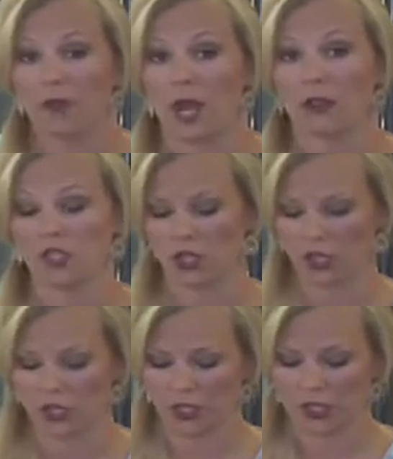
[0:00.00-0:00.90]
brown
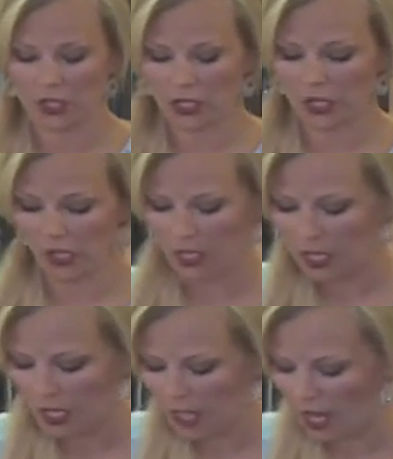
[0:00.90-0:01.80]
sugar.
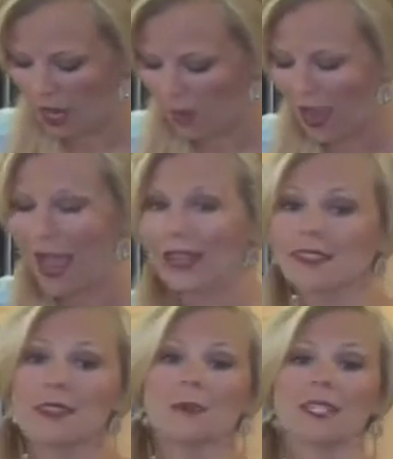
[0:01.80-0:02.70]
Now, I
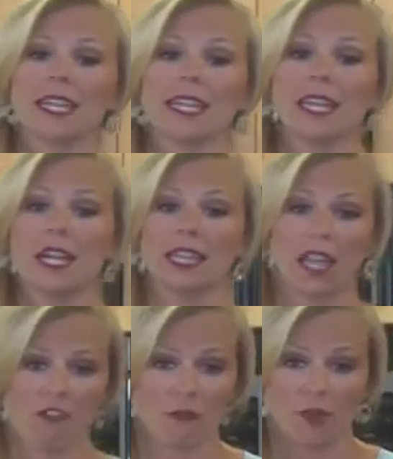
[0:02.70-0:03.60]
simply
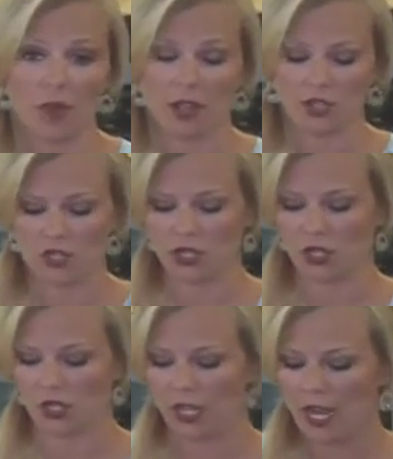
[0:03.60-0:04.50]
love my brown
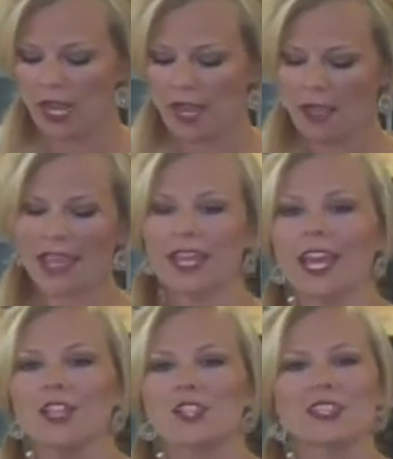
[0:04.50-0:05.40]
sugar.
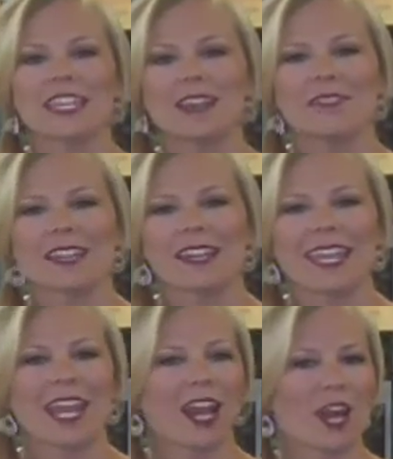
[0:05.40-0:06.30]
It just gives it a
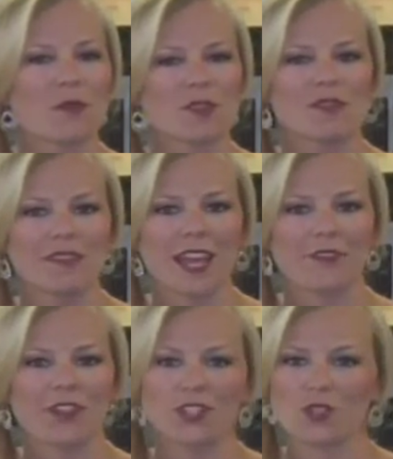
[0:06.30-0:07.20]
caramel
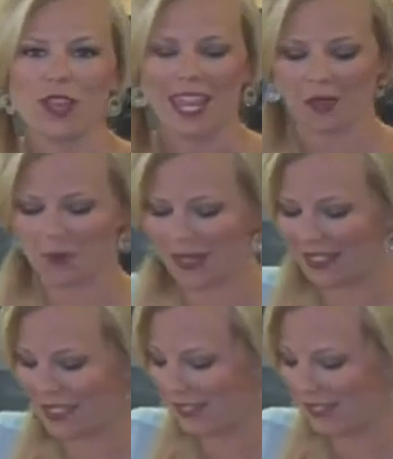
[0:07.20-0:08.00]
flavor that you can't beat.